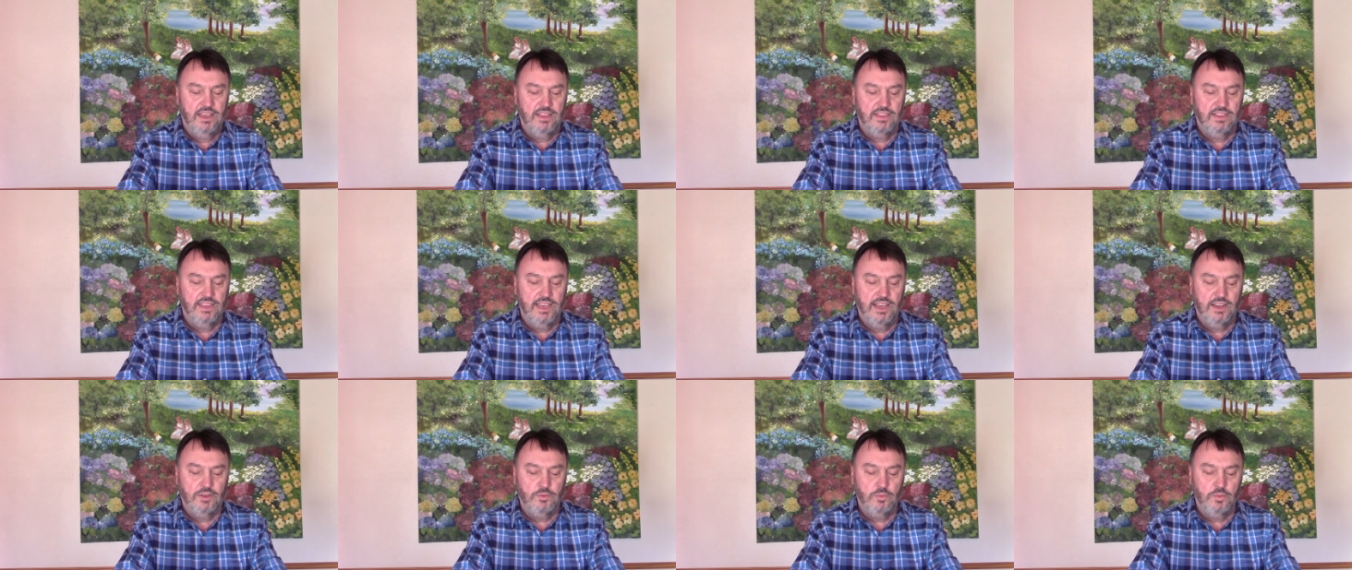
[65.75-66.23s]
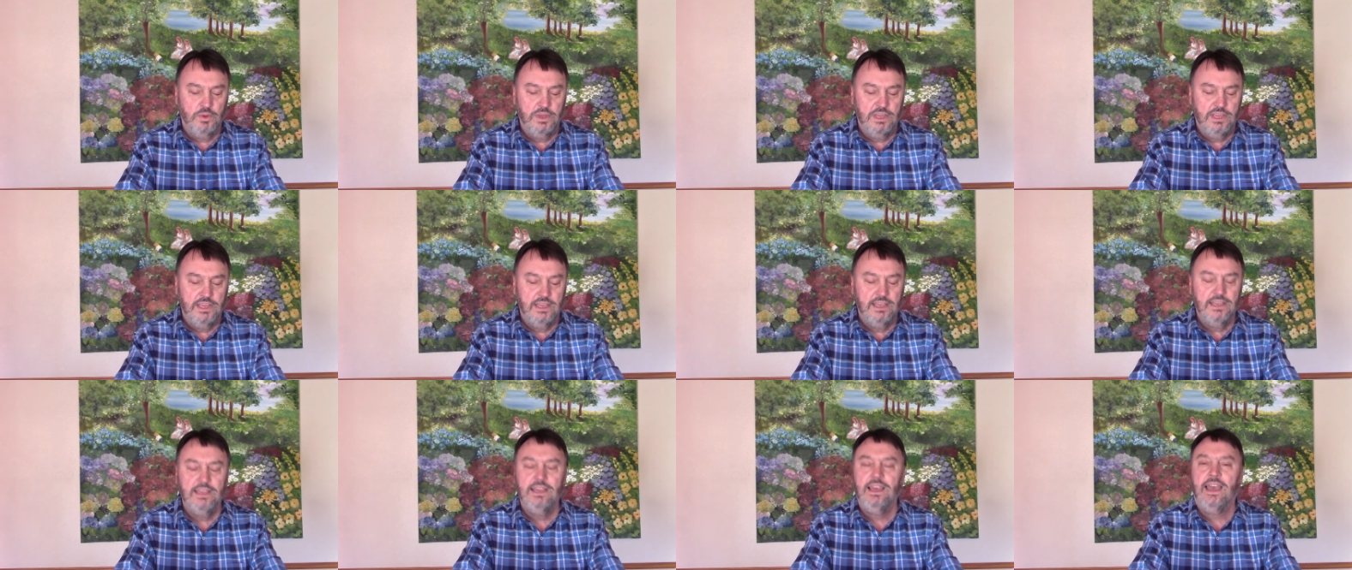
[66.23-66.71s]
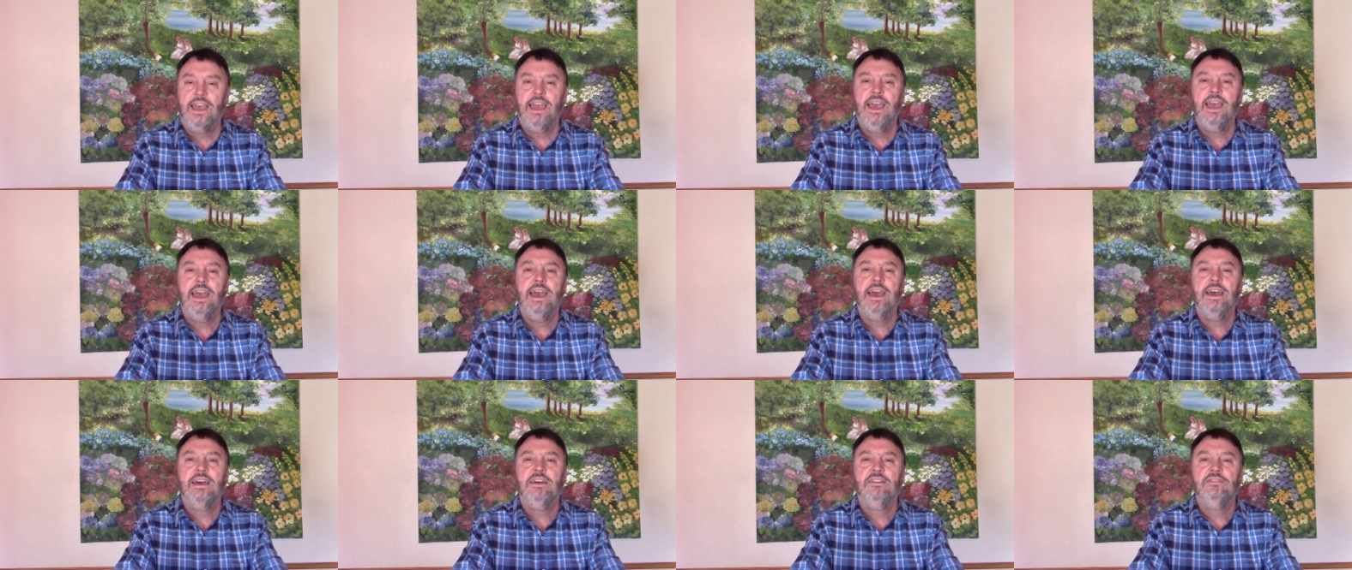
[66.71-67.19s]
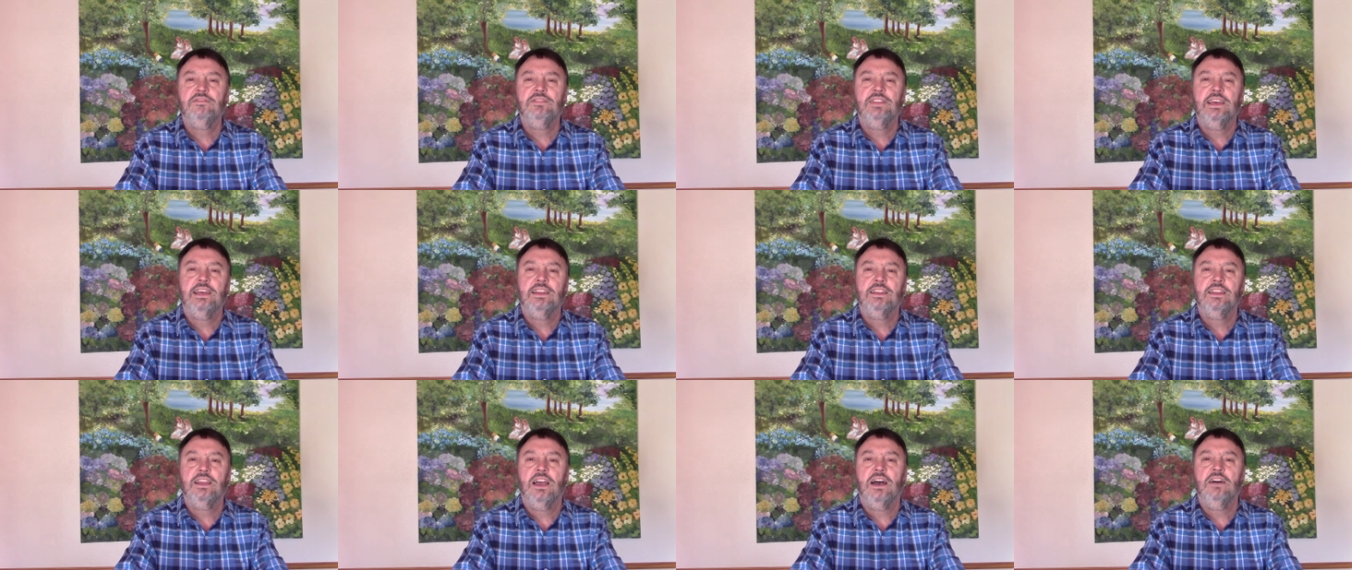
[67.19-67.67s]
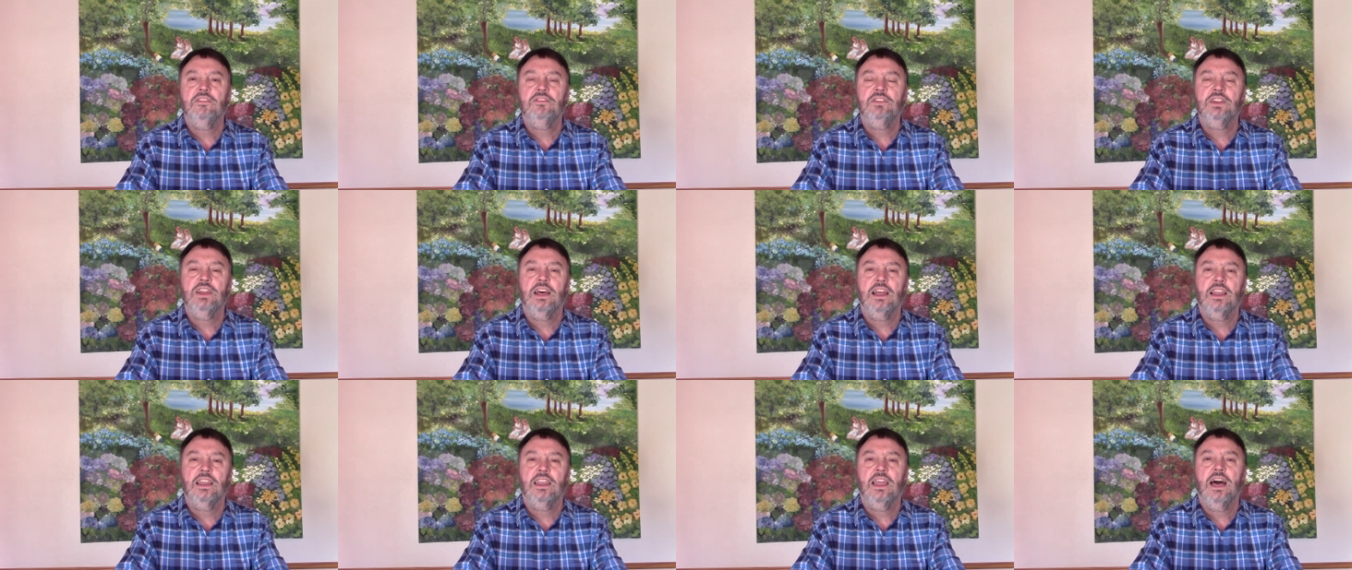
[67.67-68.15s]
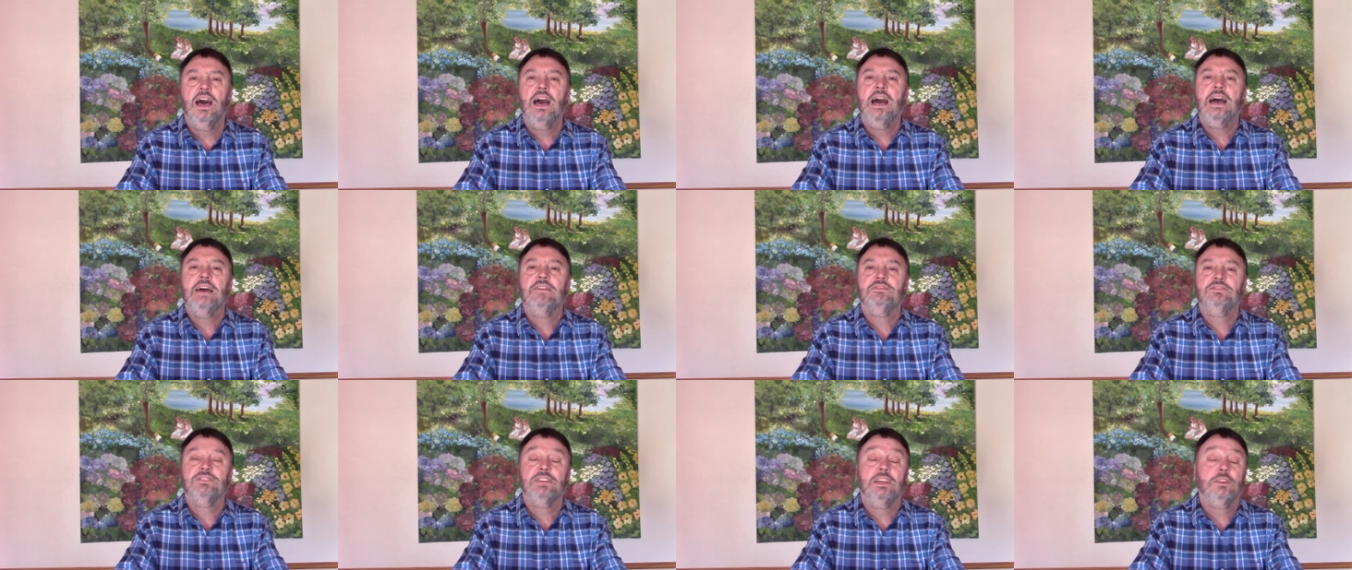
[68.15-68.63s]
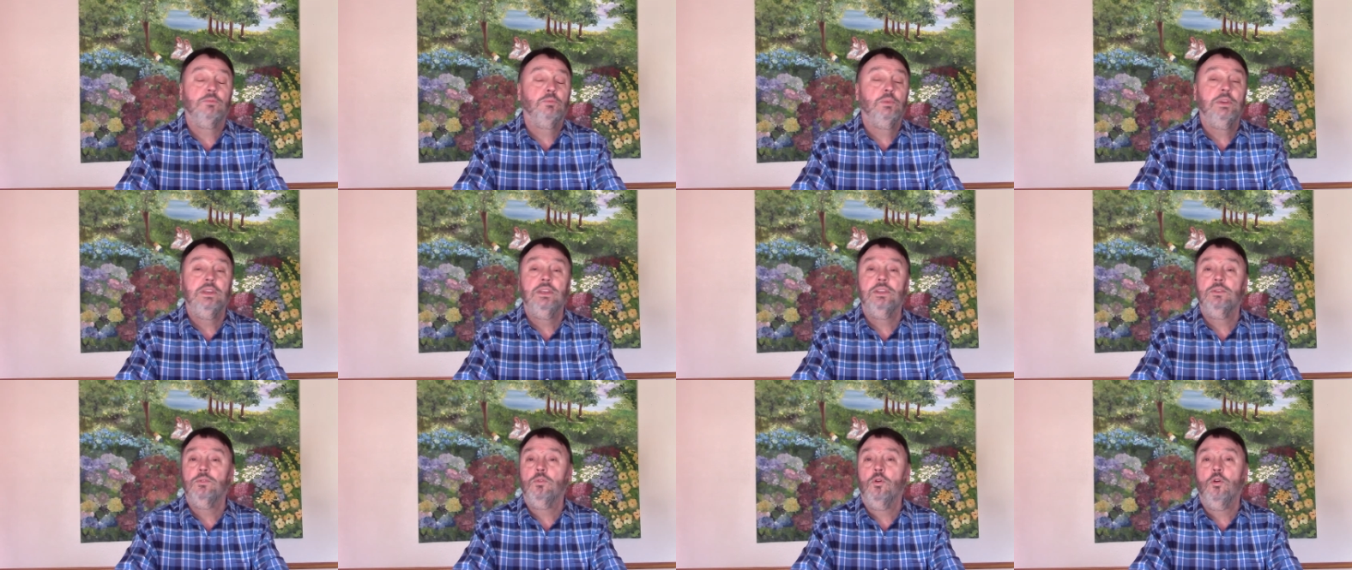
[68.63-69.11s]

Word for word: that we have that govern our lives that we